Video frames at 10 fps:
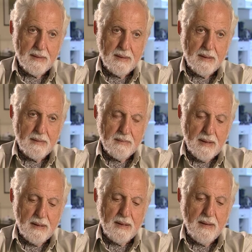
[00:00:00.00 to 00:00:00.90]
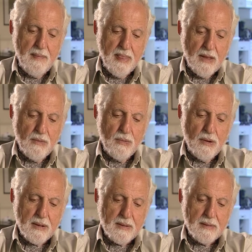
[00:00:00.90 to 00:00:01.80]
And it really
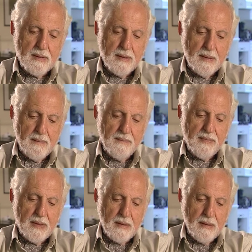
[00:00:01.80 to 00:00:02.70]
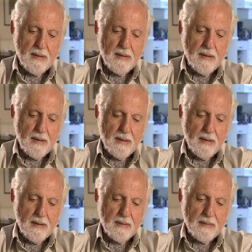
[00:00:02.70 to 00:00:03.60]
worked, uh, uh,